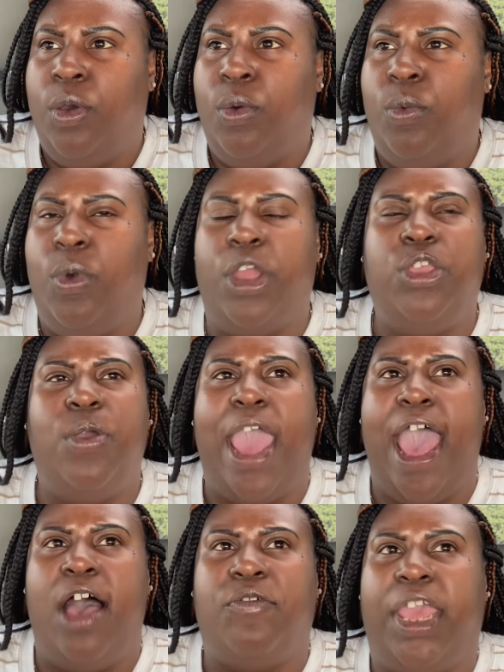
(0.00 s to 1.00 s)
Where you
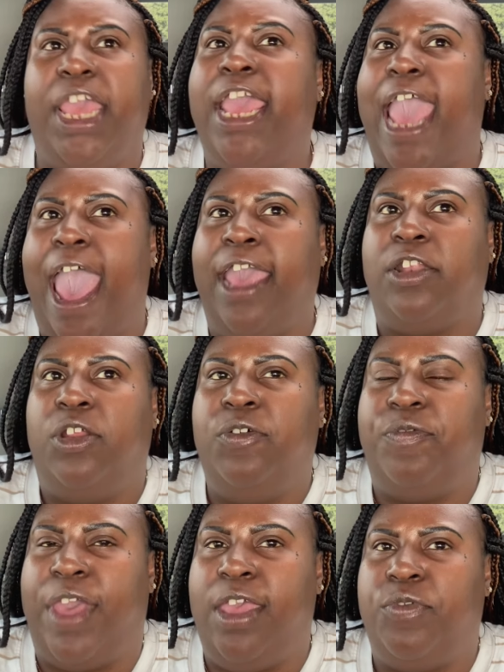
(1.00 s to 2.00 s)
have inactive
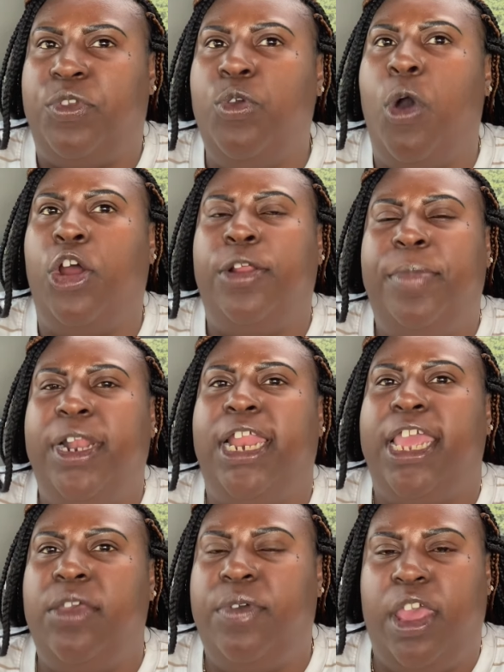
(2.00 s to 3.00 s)
faith. You only
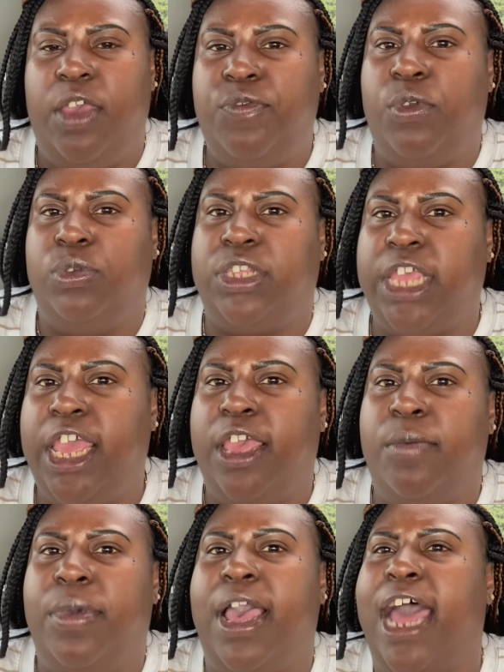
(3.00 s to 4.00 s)
believe it if you see
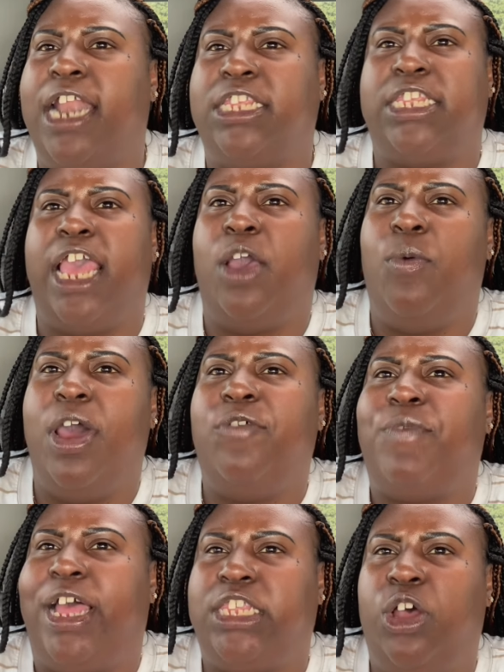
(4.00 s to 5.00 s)
it. But God is saying, what
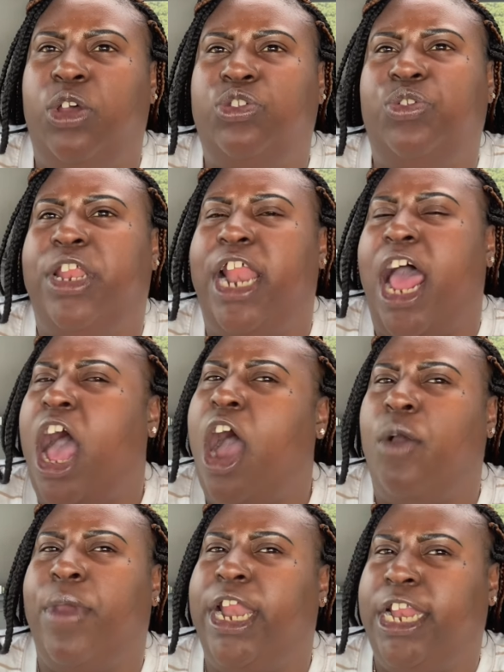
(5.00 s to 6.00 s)
if I told you that I
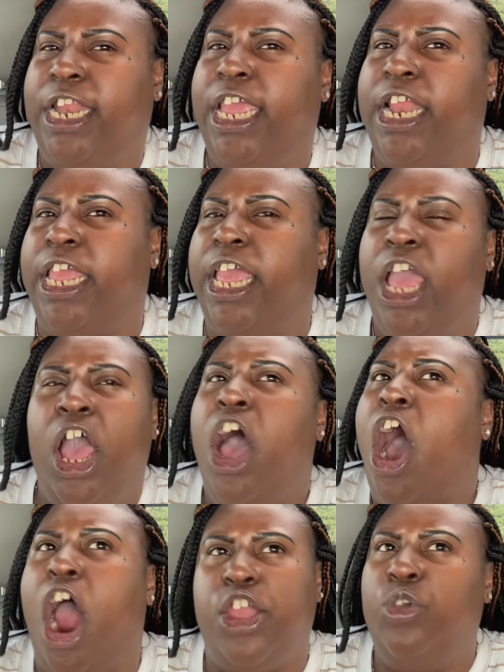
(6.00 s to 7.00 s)
already did it?
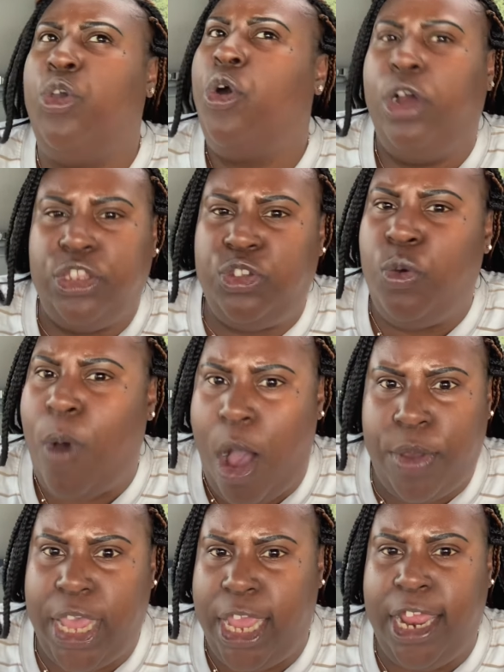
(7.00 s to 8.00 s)
Are you going to
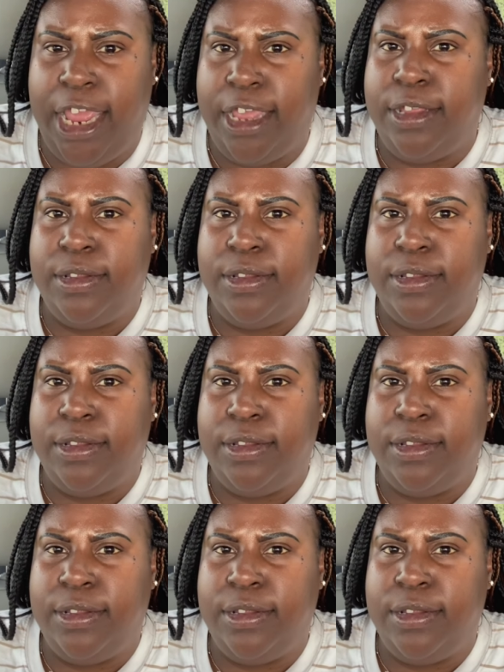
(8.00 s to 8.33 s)
walk in it?